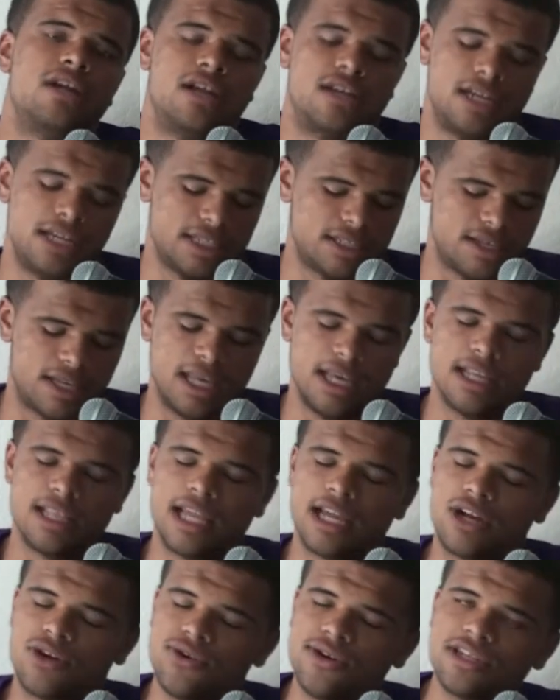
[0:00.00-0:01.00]
started, get some
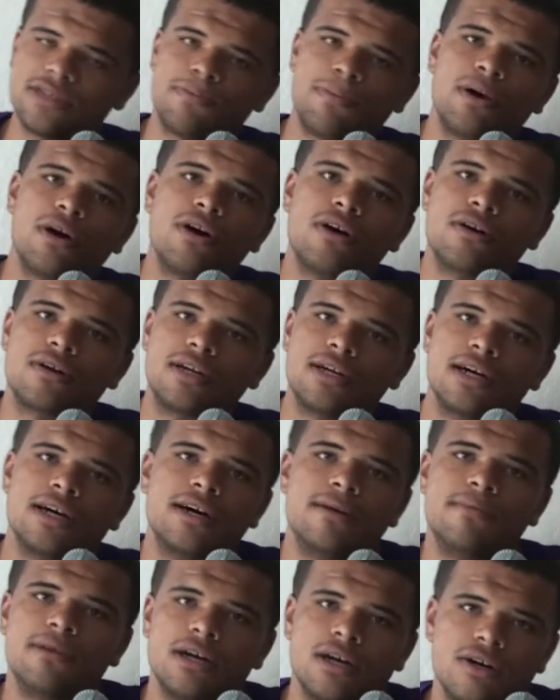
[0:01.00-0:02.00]
like Chris Paul
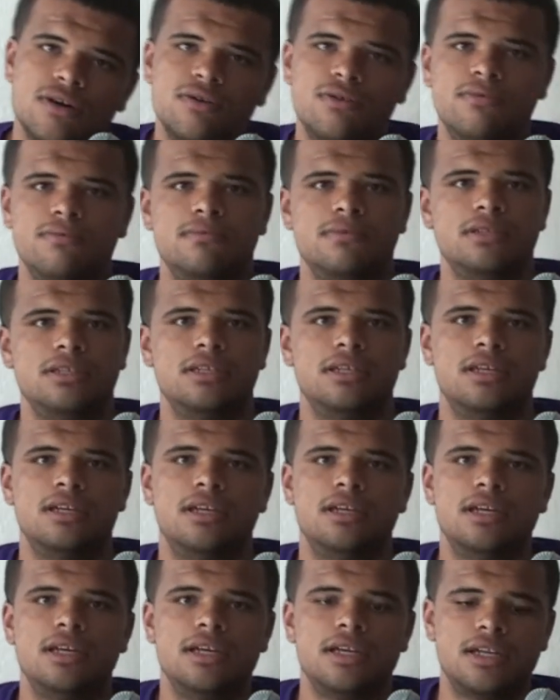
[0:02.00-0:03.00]
come home,
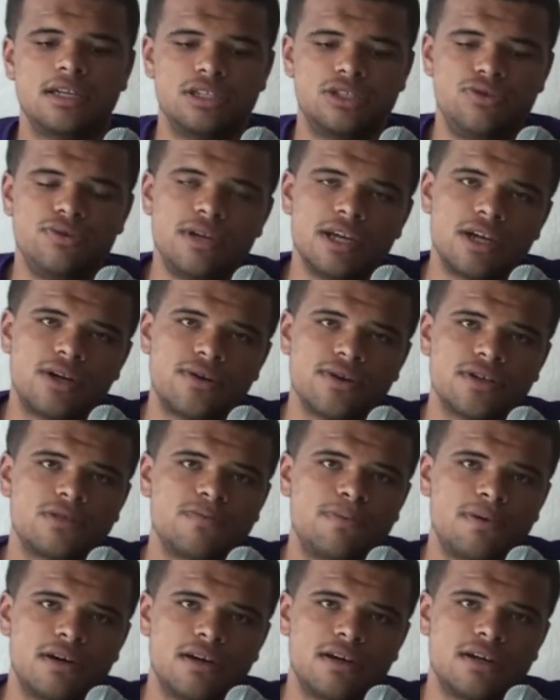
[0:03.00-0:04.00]
because you get Chris
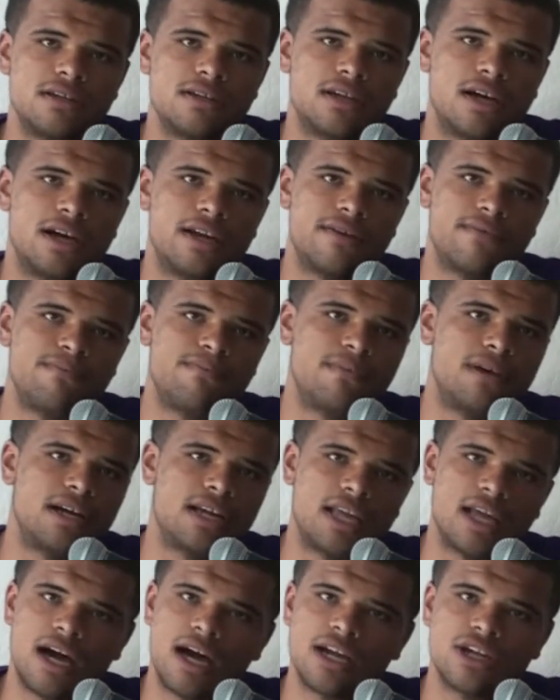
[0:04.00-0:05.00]
Paul on
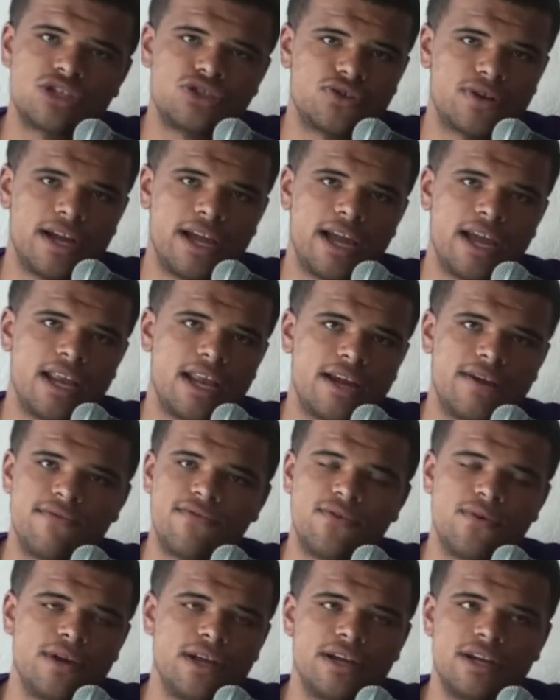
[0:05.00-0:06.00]
a trade and a
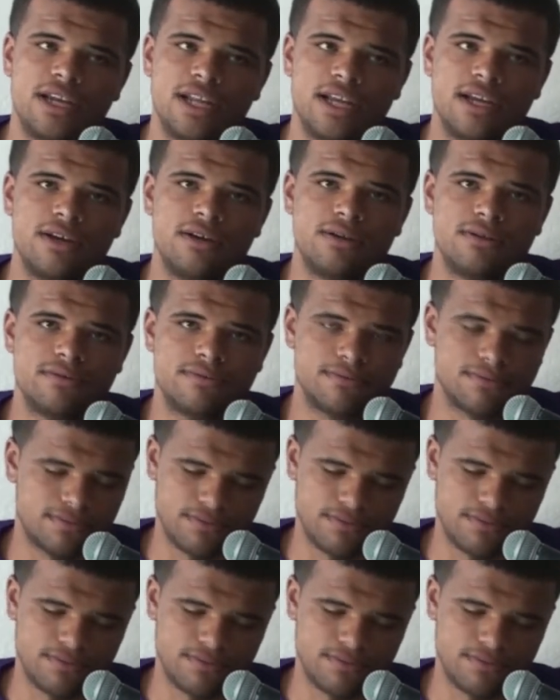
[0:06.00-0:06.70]
4-year deal.